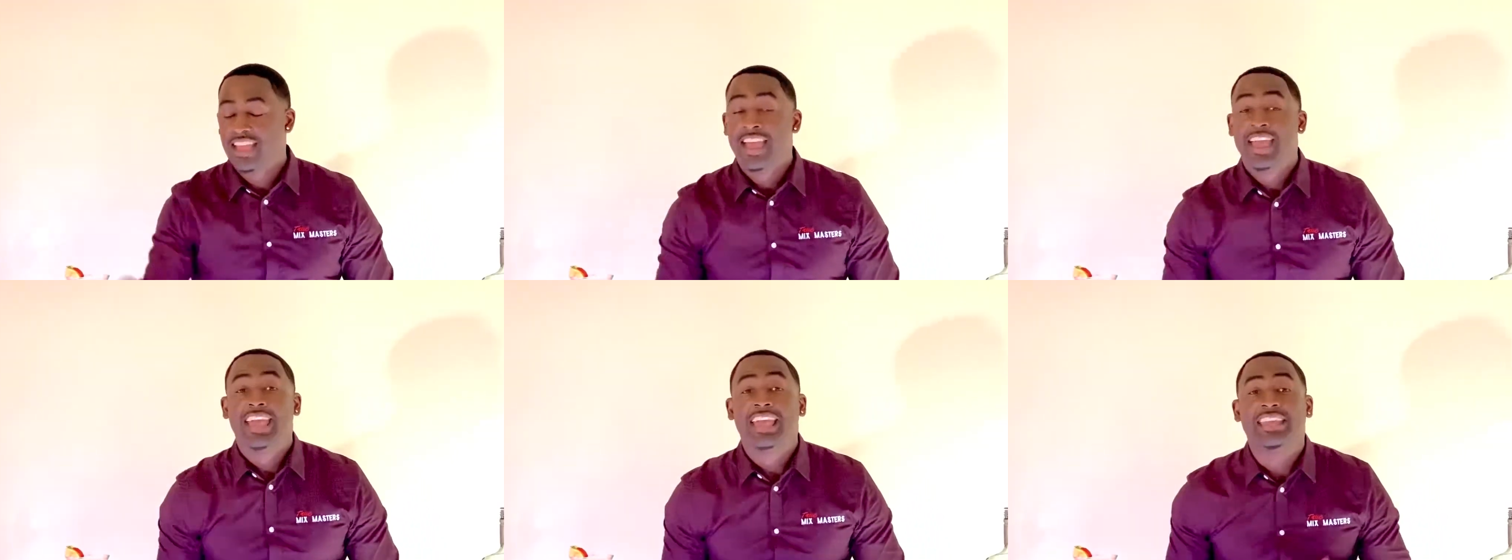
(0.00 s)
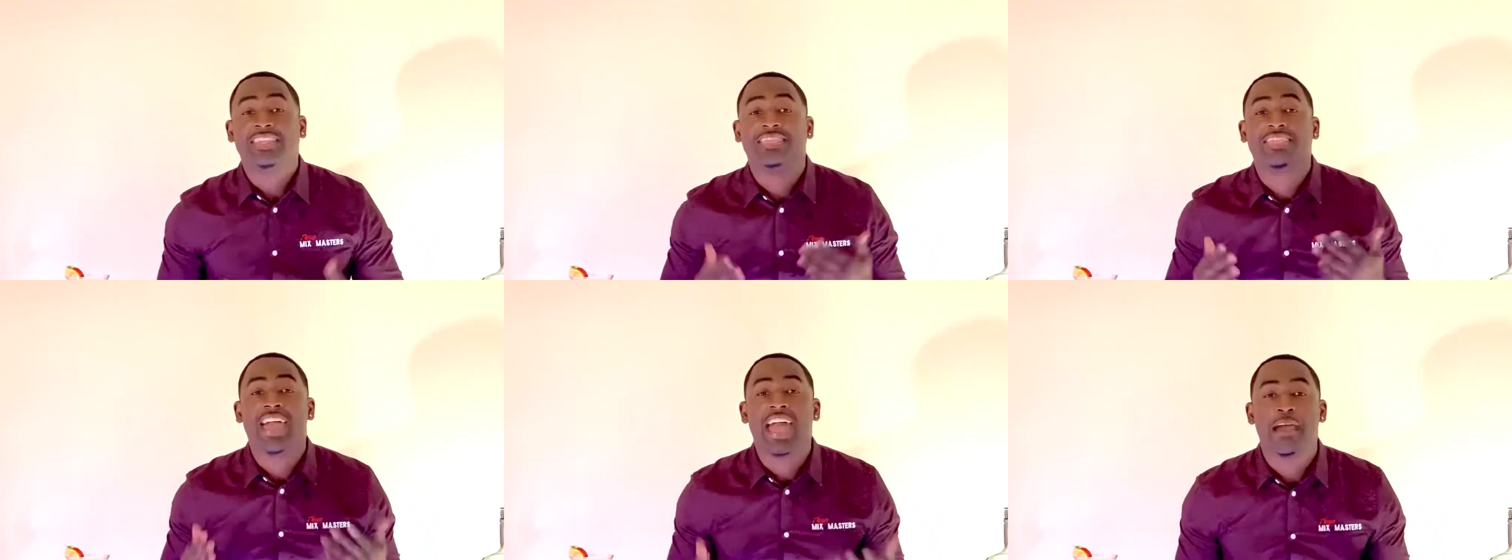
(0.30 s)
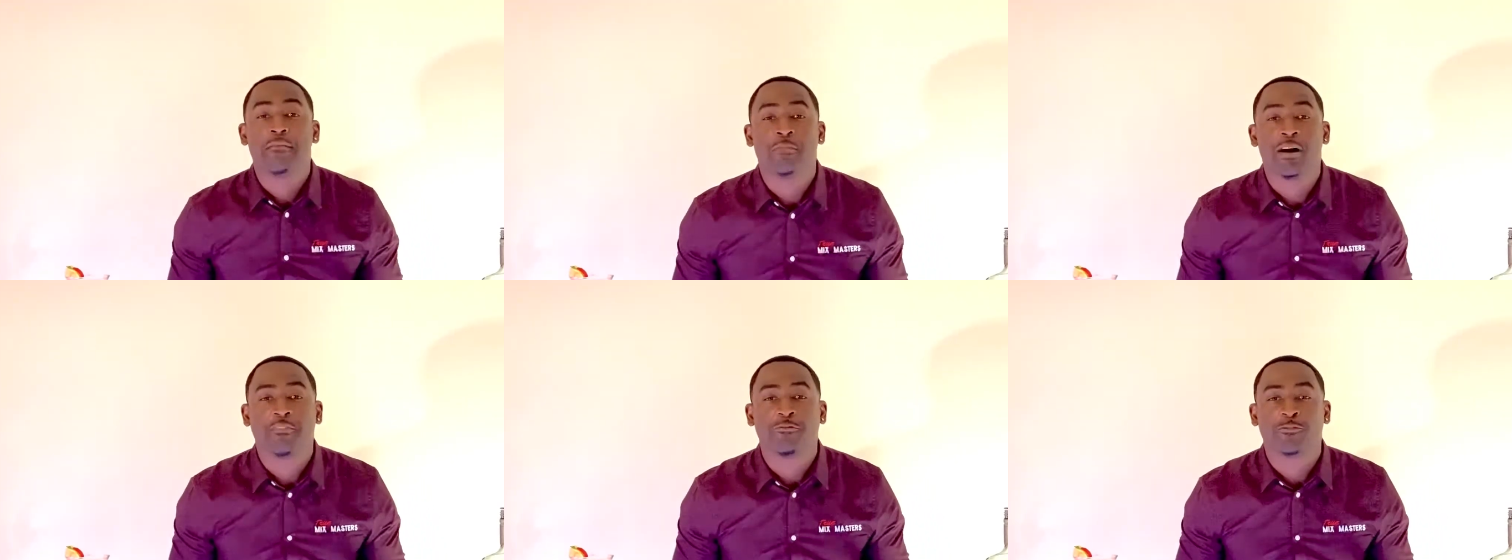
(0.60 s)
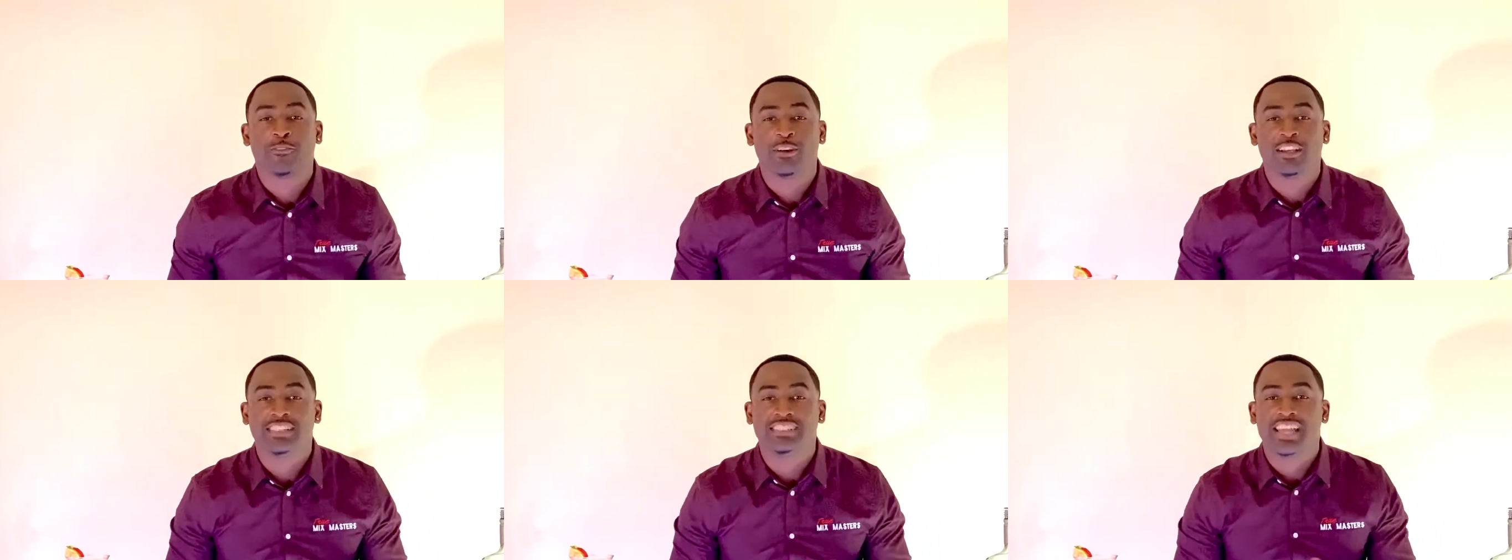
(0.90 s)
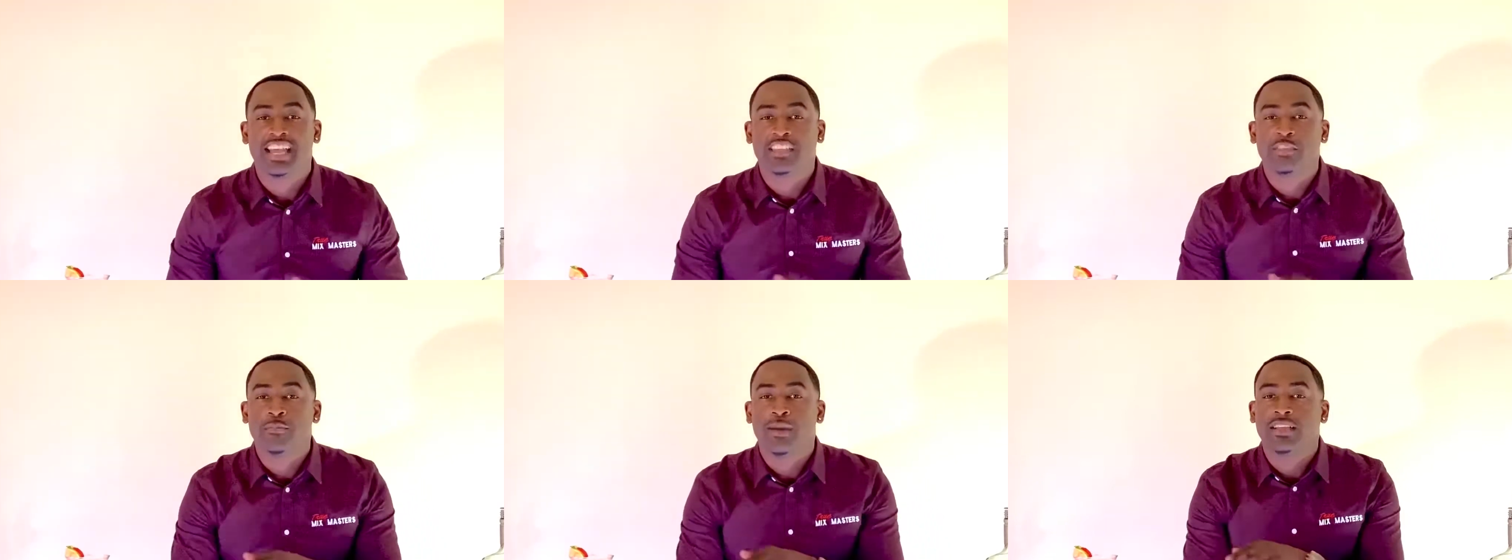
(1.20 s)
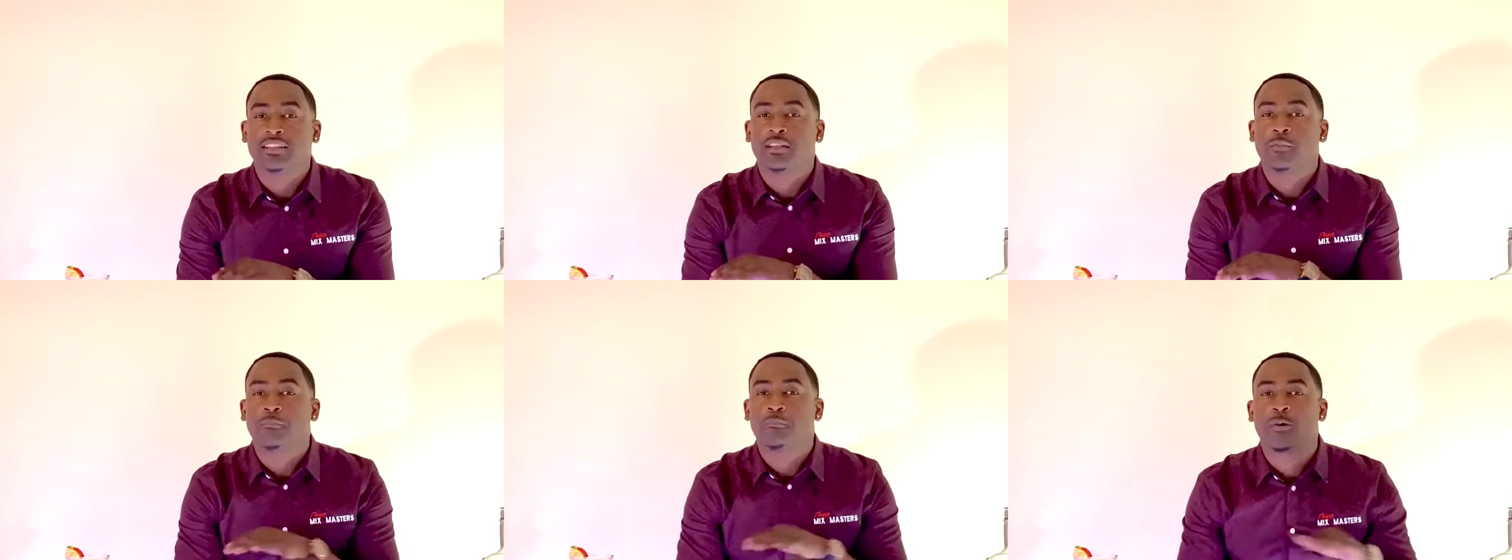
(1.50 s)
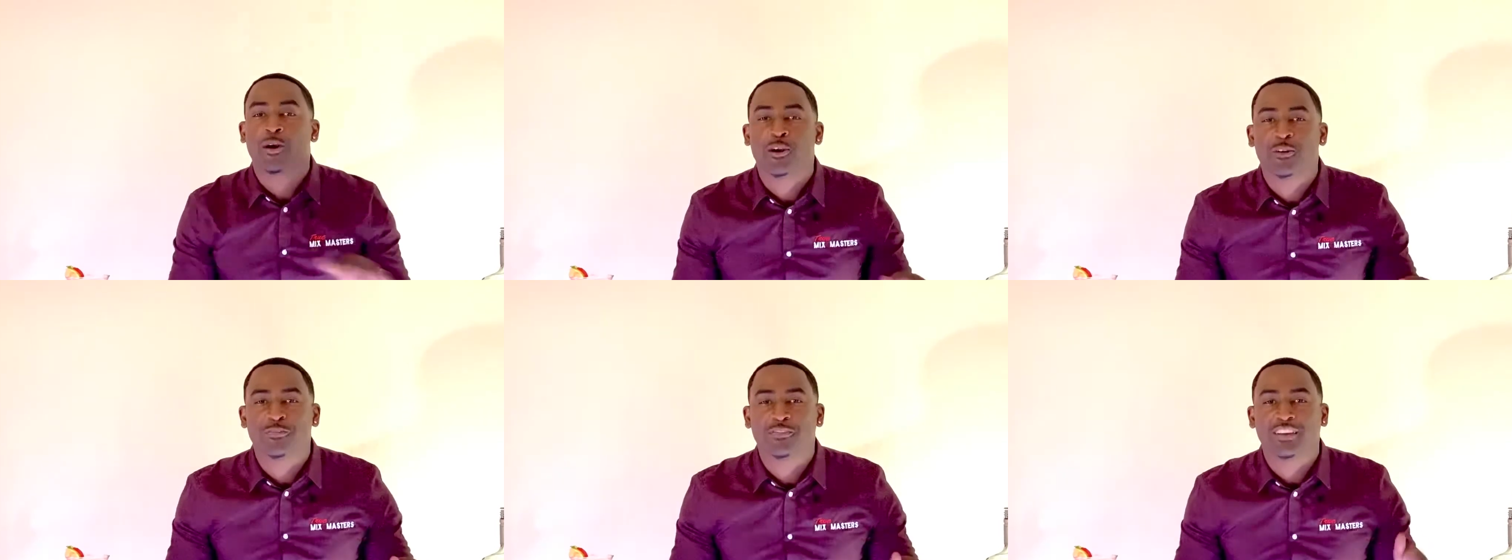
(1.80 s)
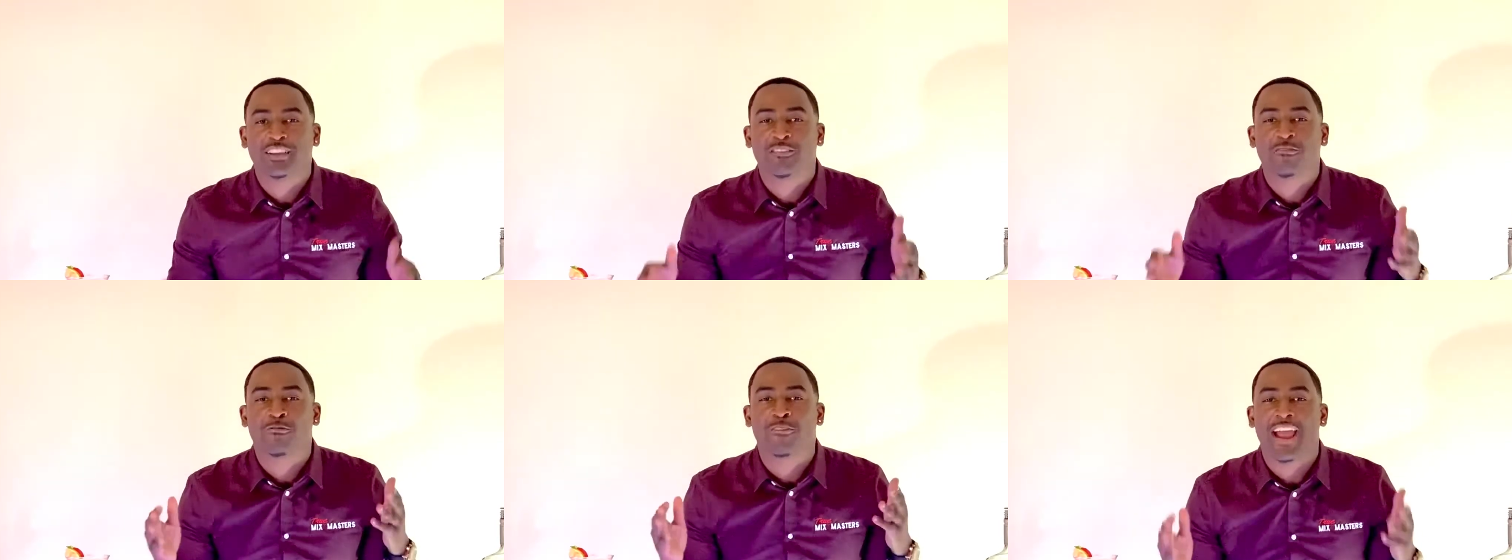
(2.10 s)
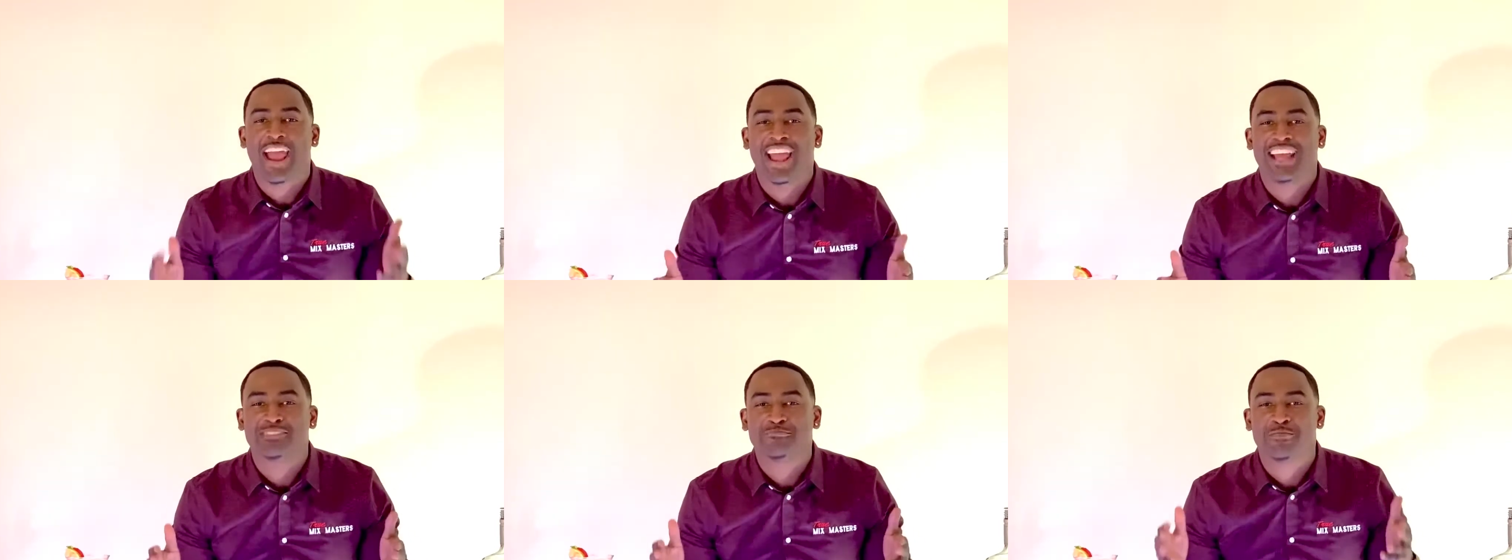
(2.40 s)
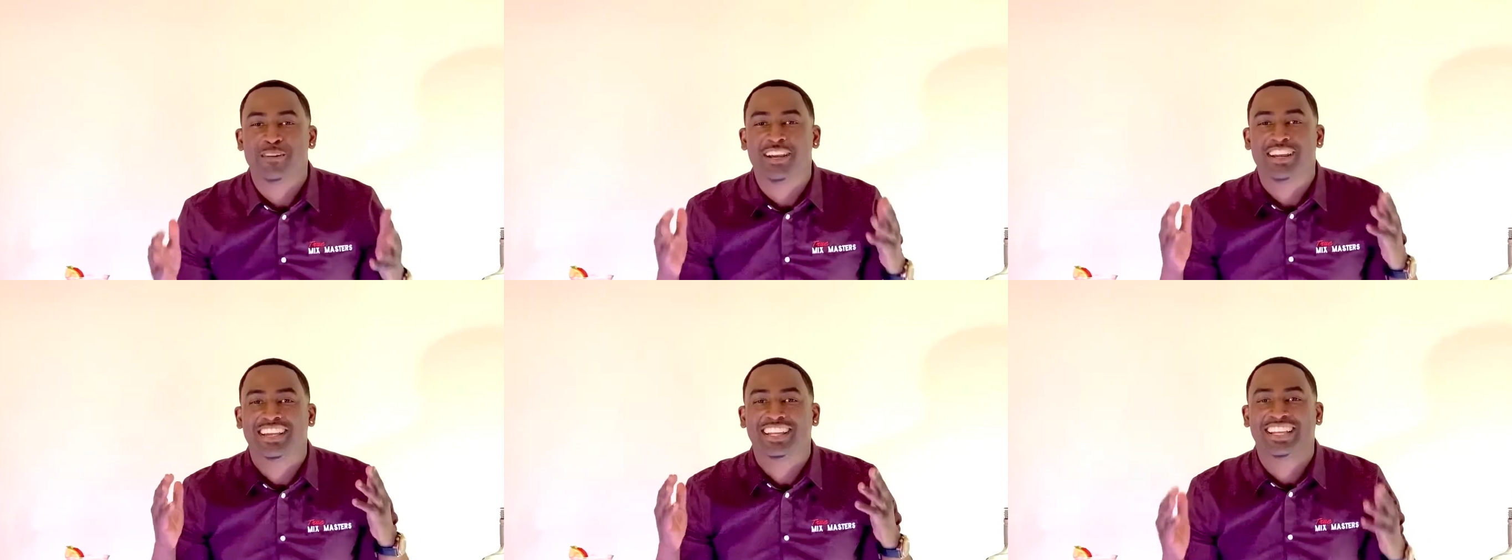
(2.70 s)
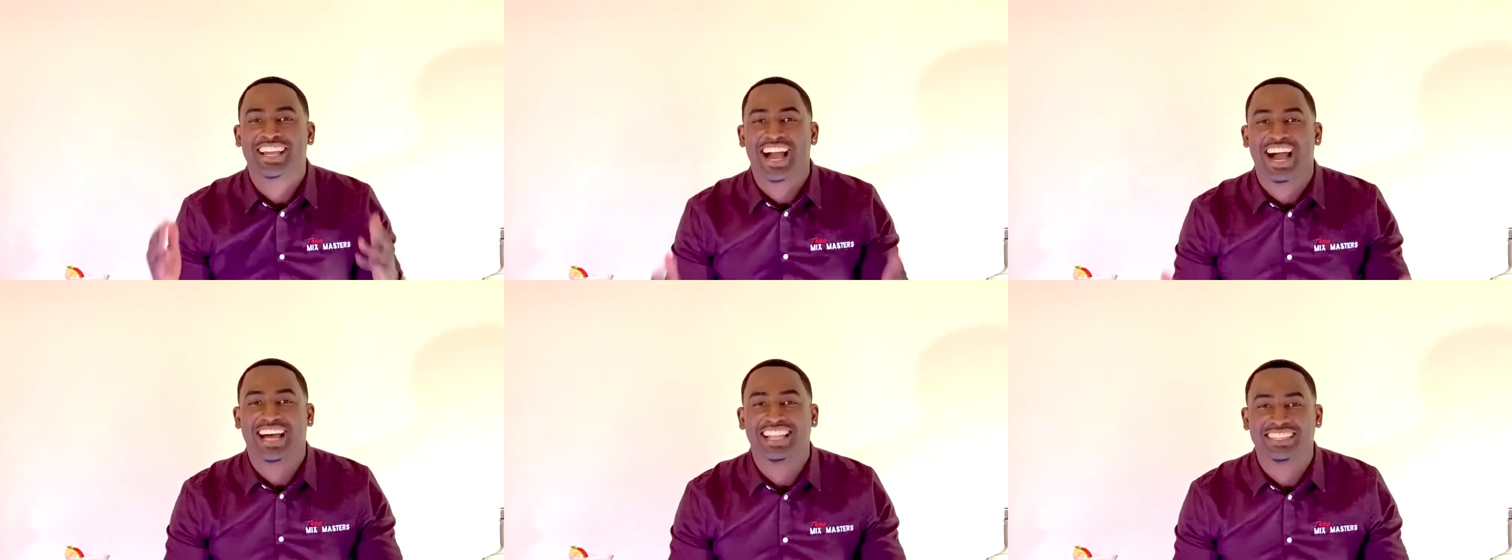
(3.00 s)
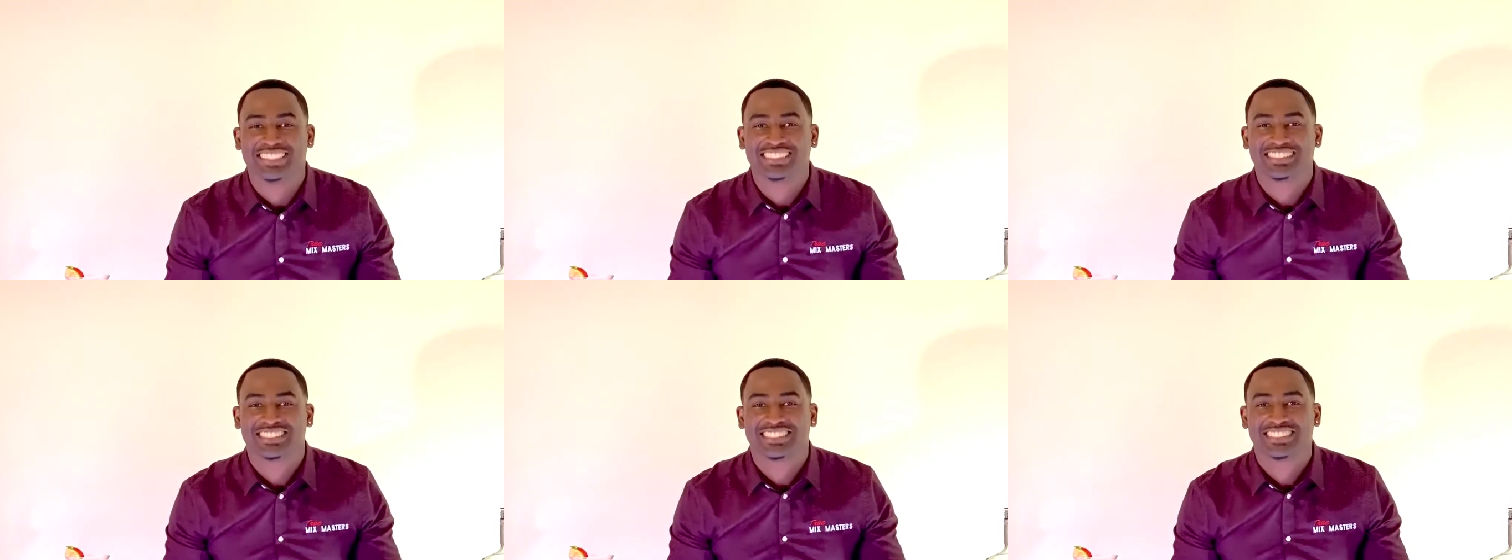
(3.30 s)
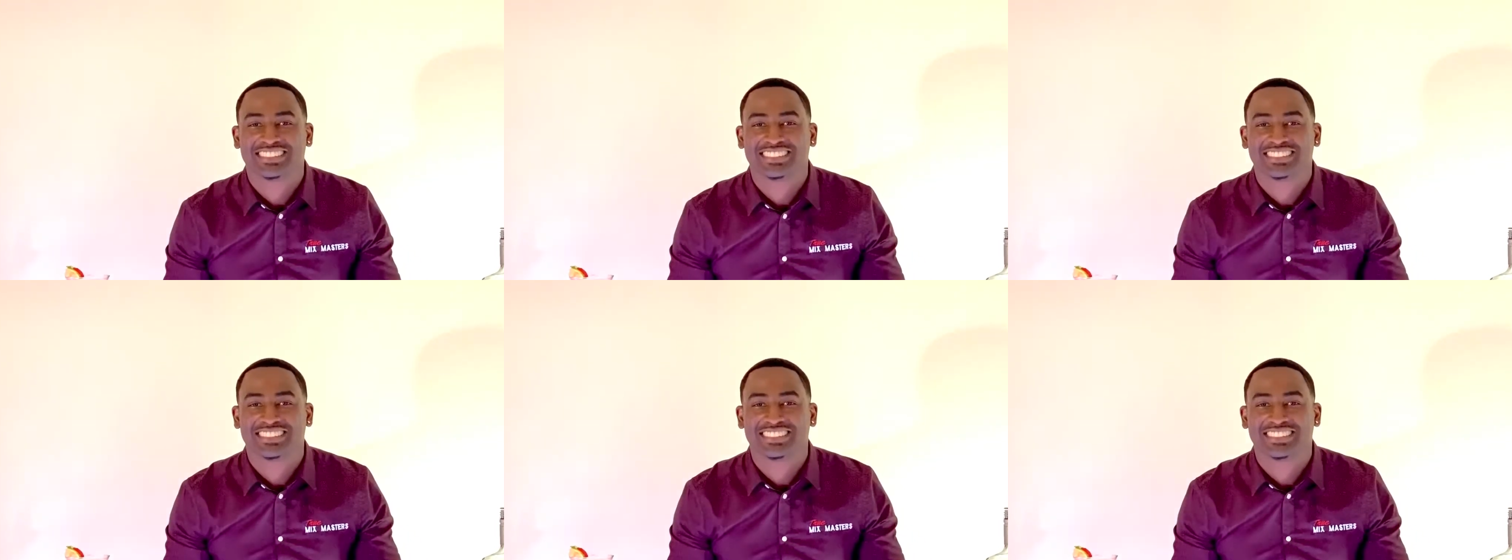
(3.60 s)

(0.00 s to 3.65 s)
And that, my friends, how you make the perfect raspberry collards.